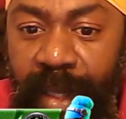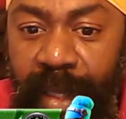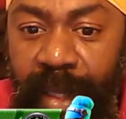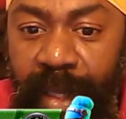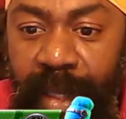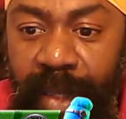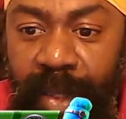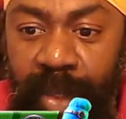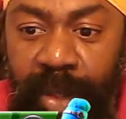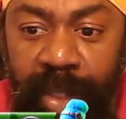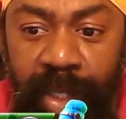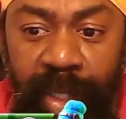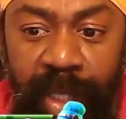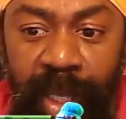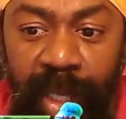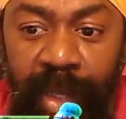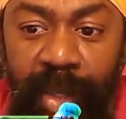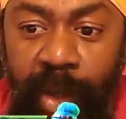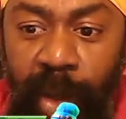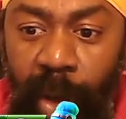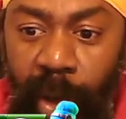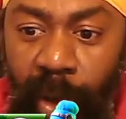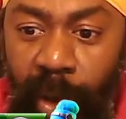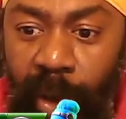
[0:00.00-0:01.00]
to say
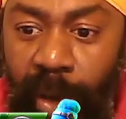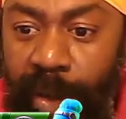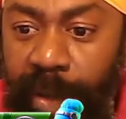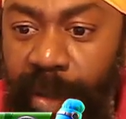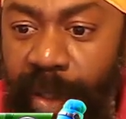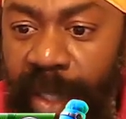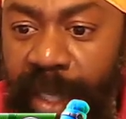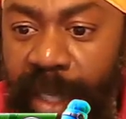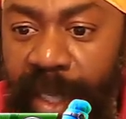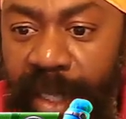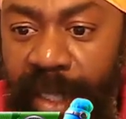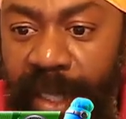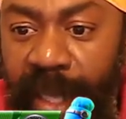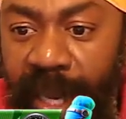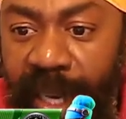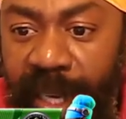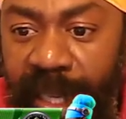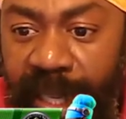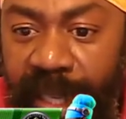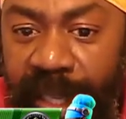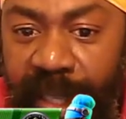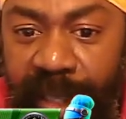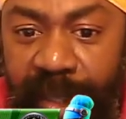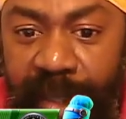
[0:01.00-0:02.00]
no to
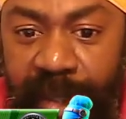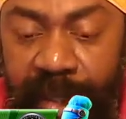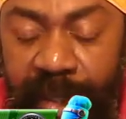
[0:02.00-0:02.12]
Italy?